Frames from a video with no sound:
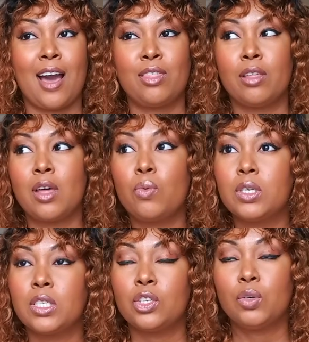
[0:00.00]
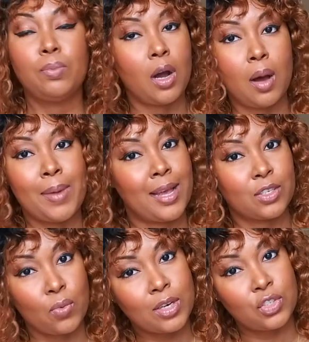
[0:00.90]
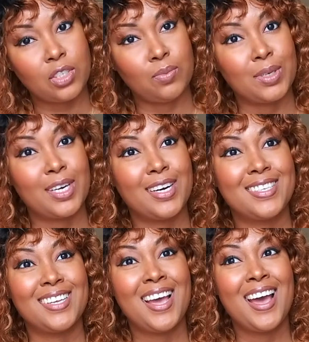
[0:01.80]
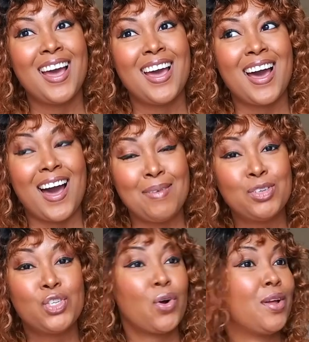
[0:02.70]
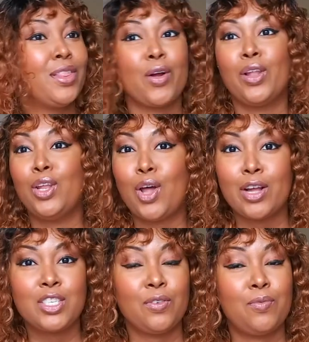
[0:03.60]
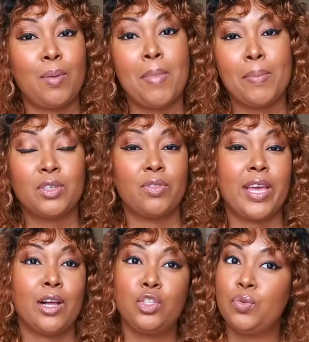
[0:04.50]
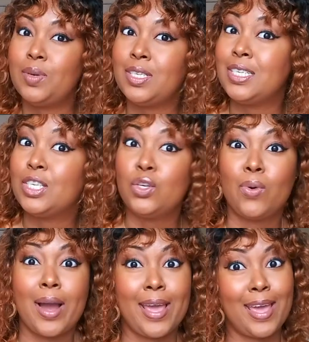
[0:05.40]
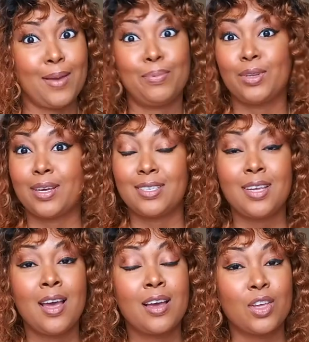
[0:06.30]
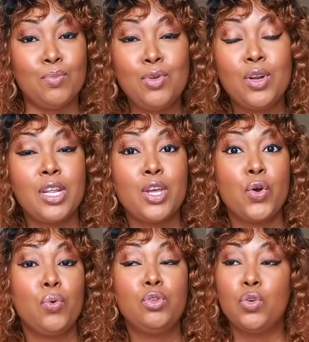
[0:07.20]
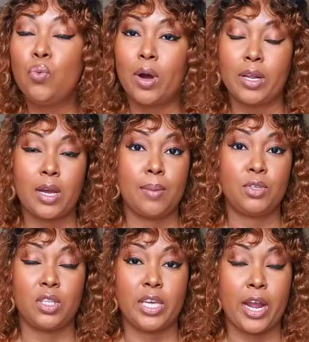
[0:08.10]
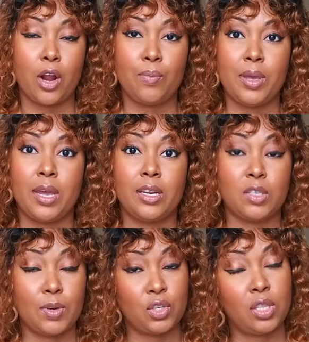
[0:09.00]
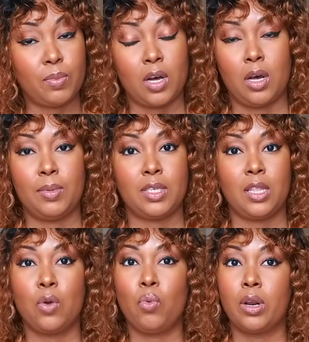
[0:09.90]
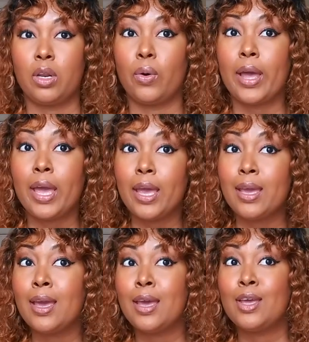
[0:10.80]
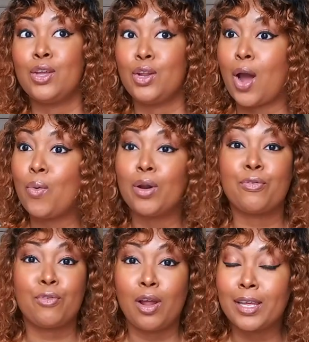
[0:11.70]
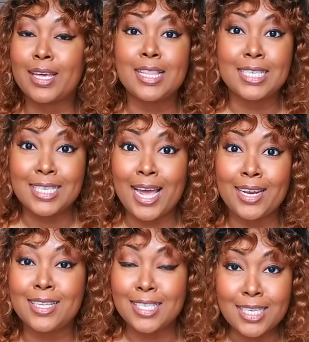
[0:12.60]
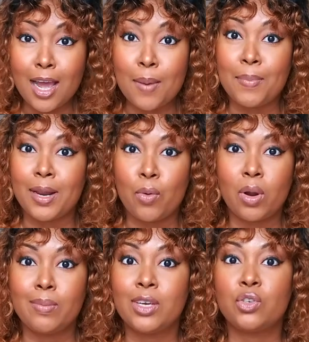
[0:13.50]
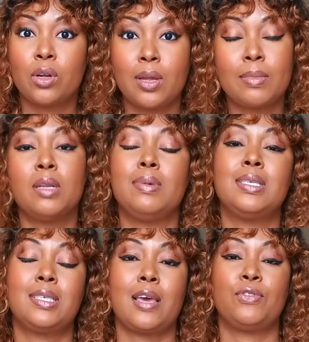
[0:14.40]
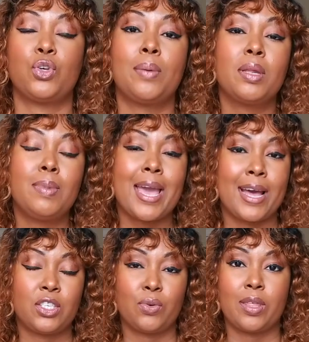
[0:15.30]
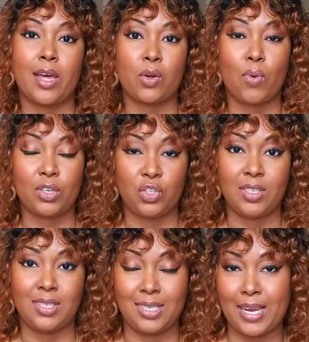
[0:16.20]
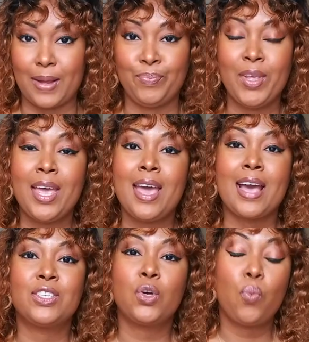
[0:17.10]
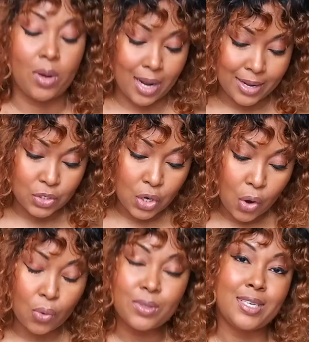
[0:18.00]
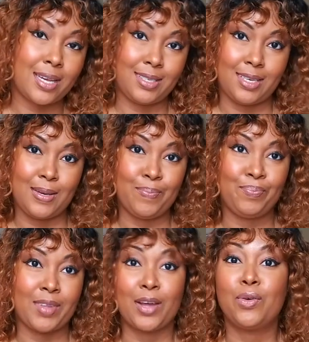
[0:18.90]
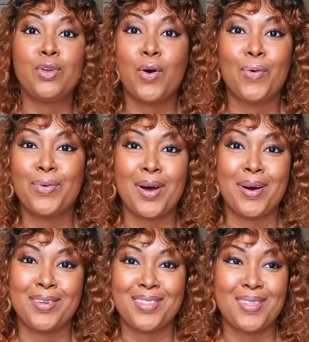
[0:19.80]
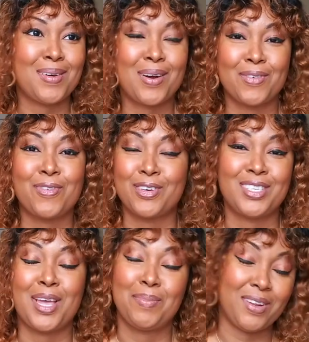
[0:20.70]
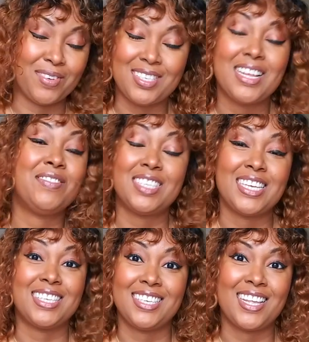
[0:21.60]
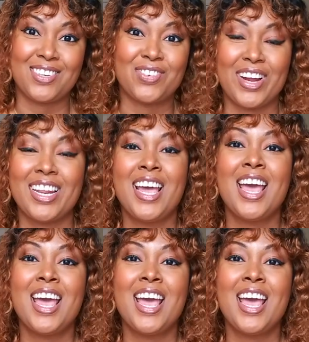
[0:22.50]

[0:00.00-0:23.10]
I thought that was such a bomb-ass question, because I'm sure there are lots of members of the LGBTQIA plus community who do want to come to the Caribbean, especially the Bahamas, and they want to know, hey, you know, I want to frolic in the sand and sun, but I want to make sure that I'm going to be safe. So I'm going to be answering that question today. And so what I told Desi, I don't know her first name, but if it's Desi, then great.